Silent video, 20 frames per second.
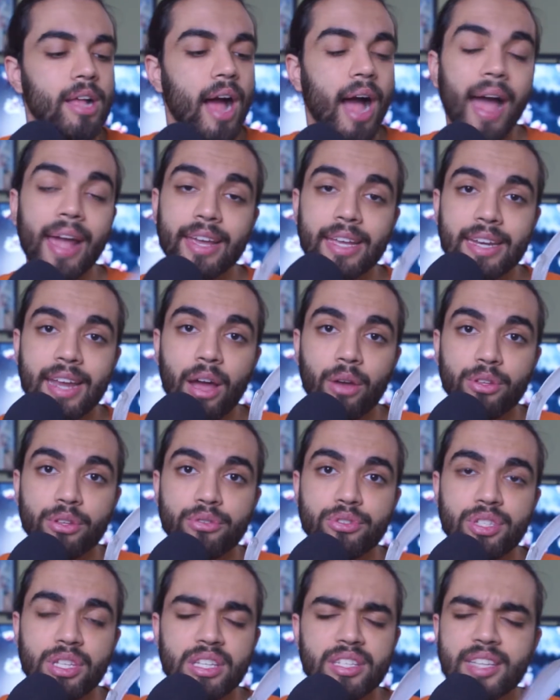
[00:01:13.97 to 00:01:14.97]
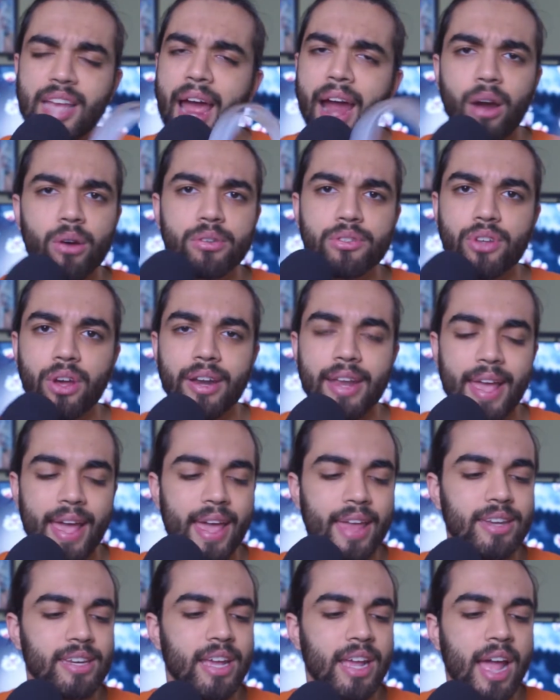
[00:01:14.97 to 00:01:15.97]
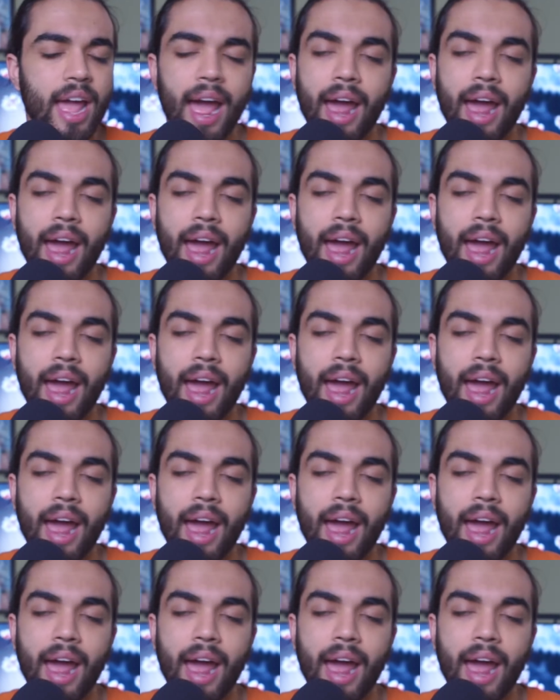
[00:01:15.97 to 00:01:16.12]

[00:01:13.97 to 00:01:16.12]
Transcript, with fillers: I can now use these hours on end.